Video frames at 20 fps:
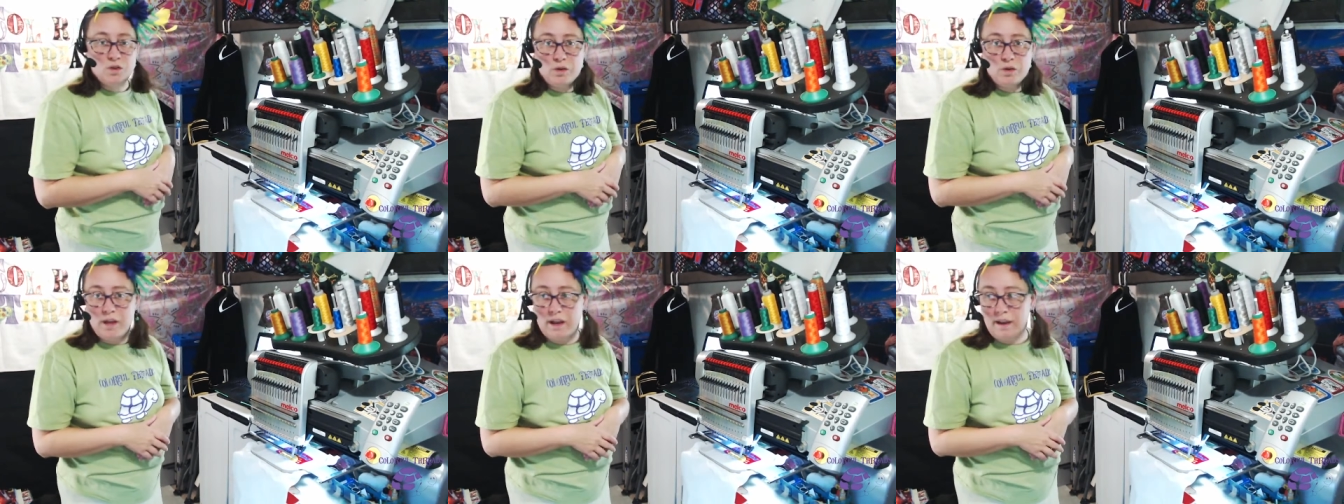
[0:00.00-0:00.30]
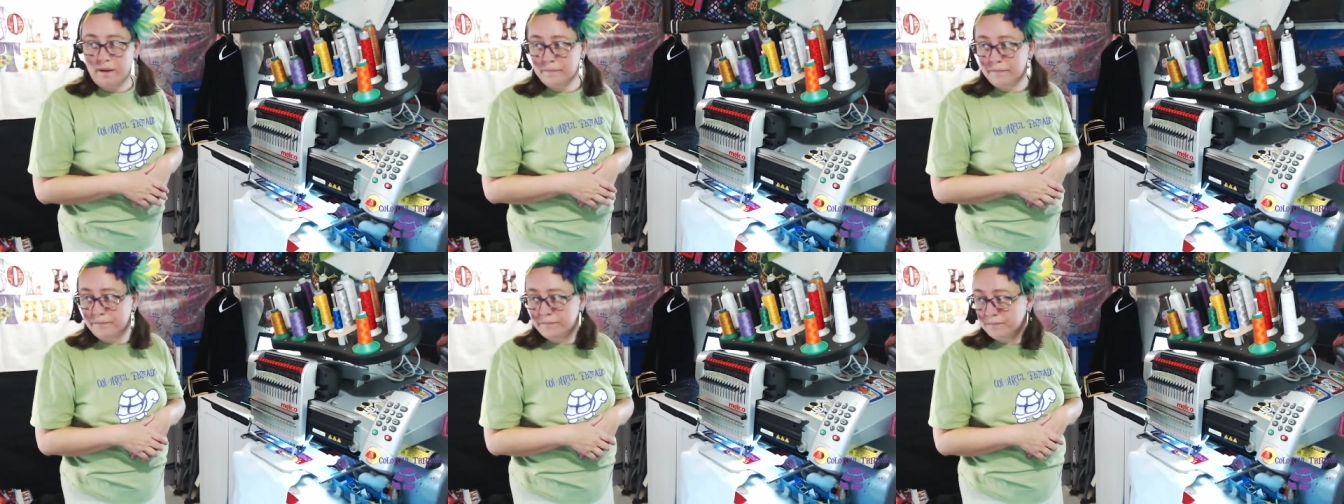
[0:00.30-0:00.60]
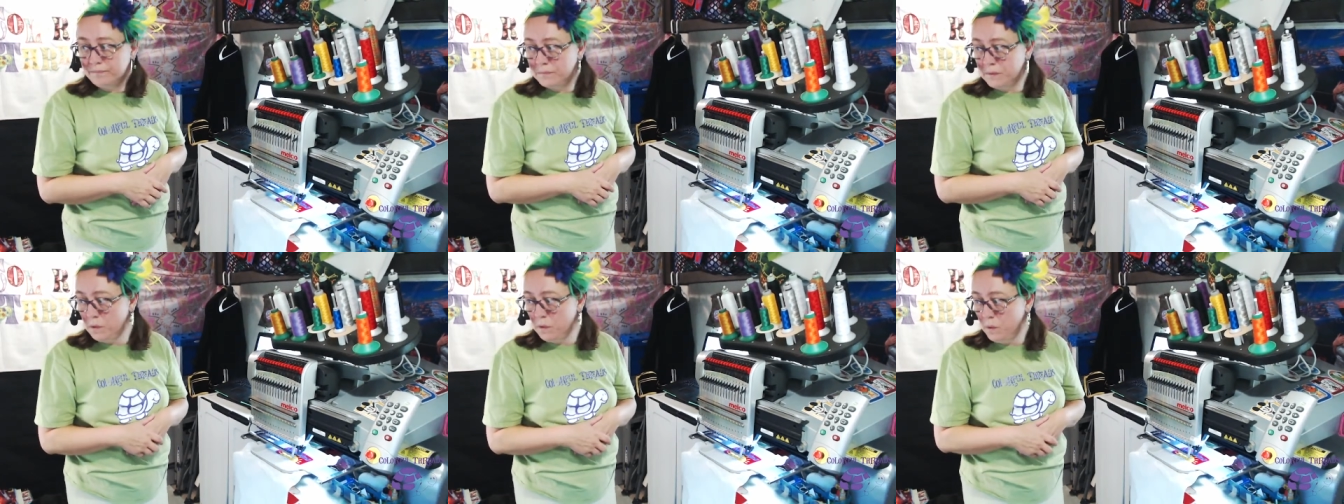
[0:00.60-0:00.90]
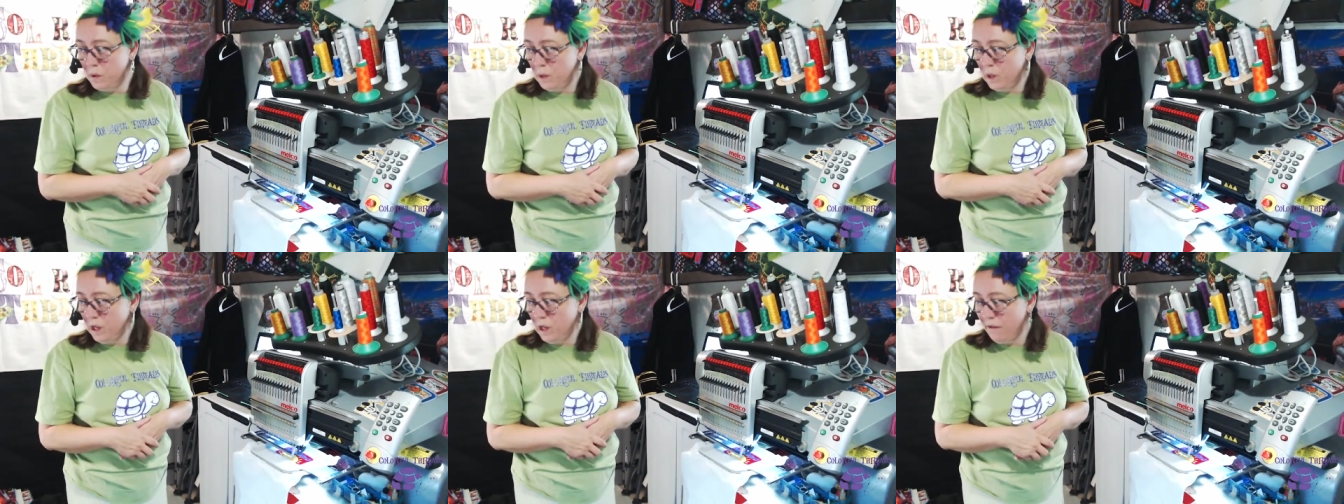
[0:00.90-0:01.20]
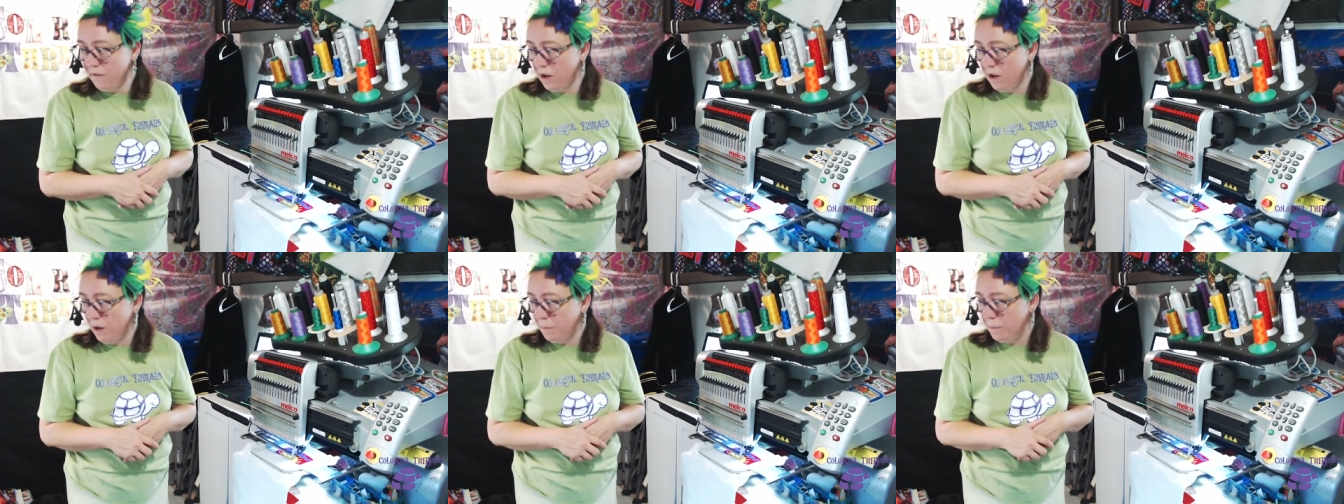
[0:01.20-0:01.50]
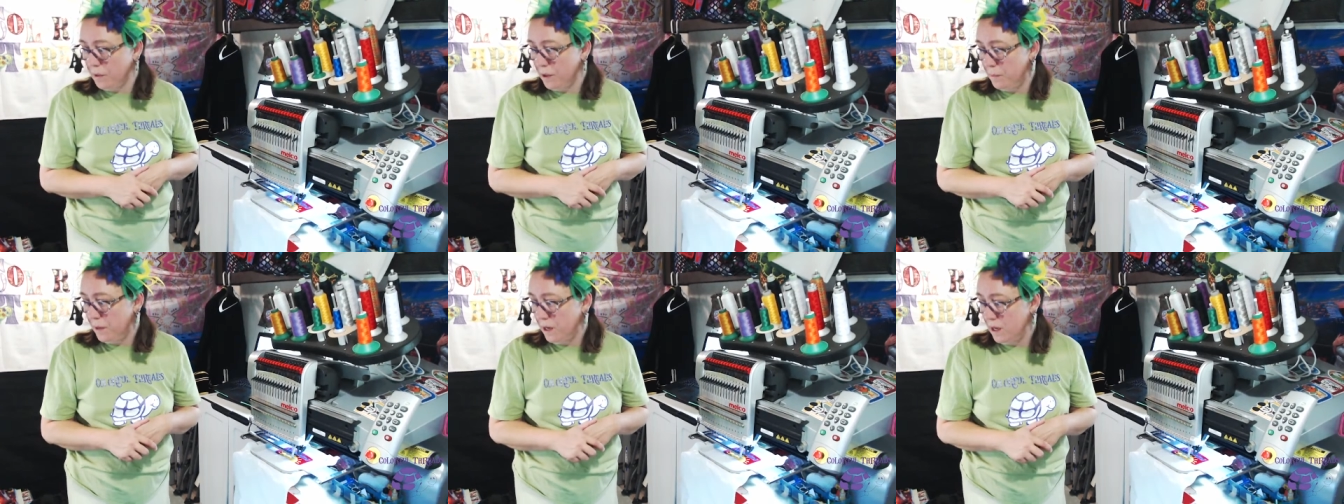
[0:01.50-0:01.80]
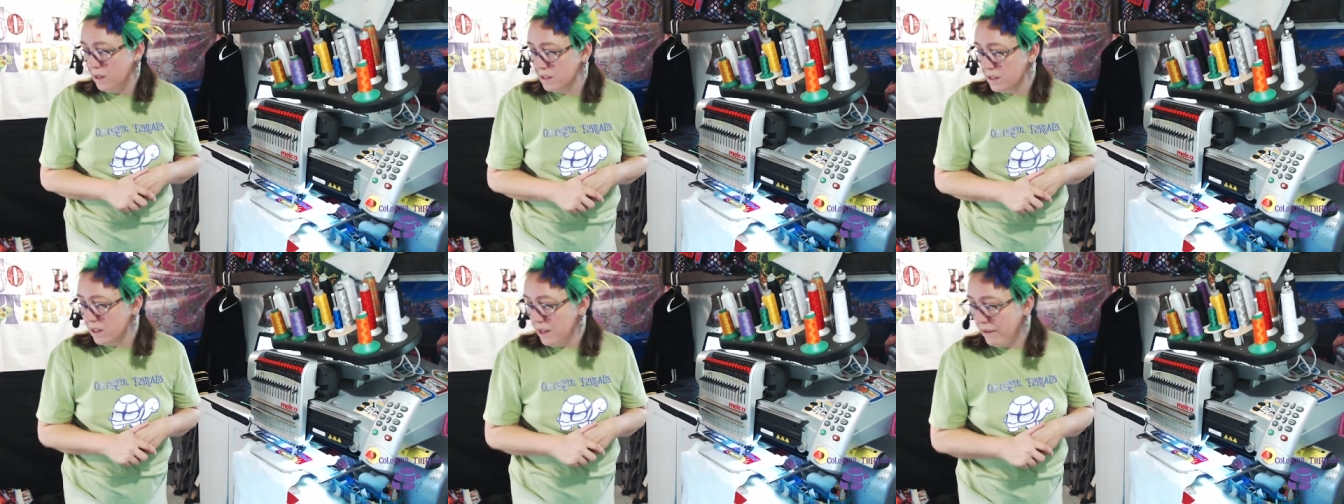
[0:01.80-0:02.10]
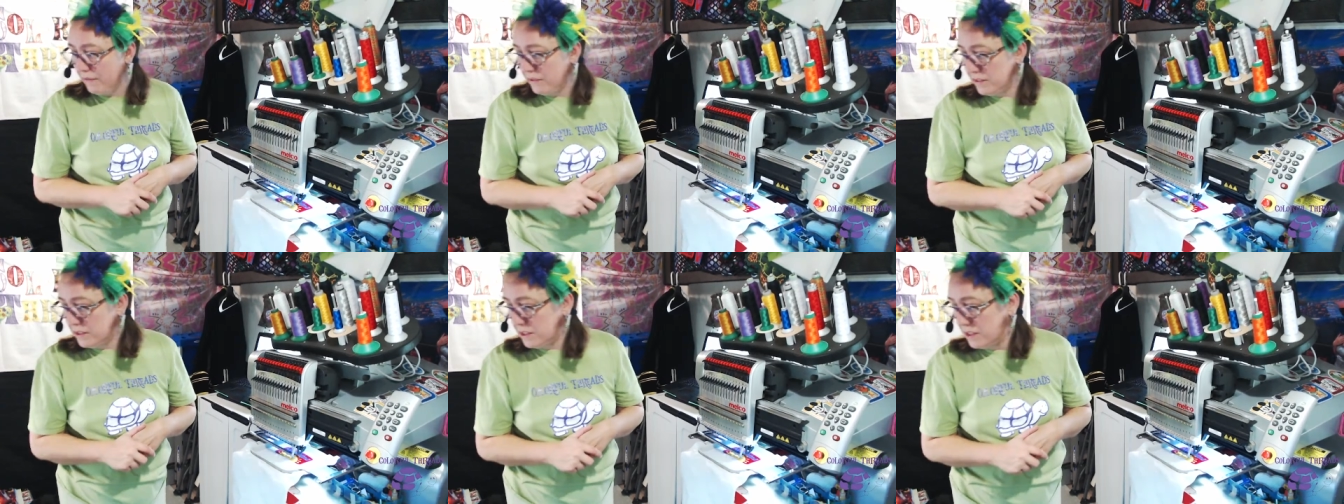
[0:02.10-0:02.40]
okay. We only have a couple of minutes left.